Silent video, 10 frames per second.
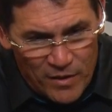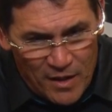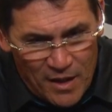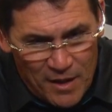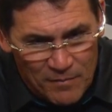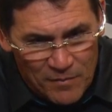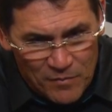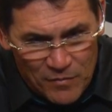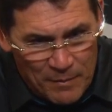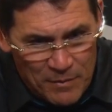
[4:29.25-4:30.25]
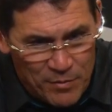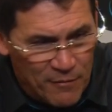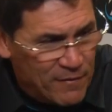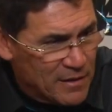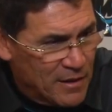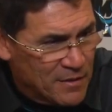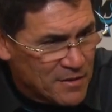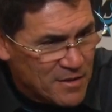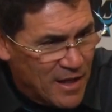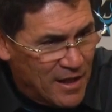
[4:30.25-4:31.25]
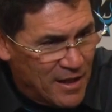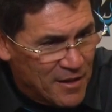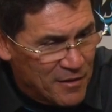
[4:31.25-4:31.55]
I mean, perfectly on the sideline,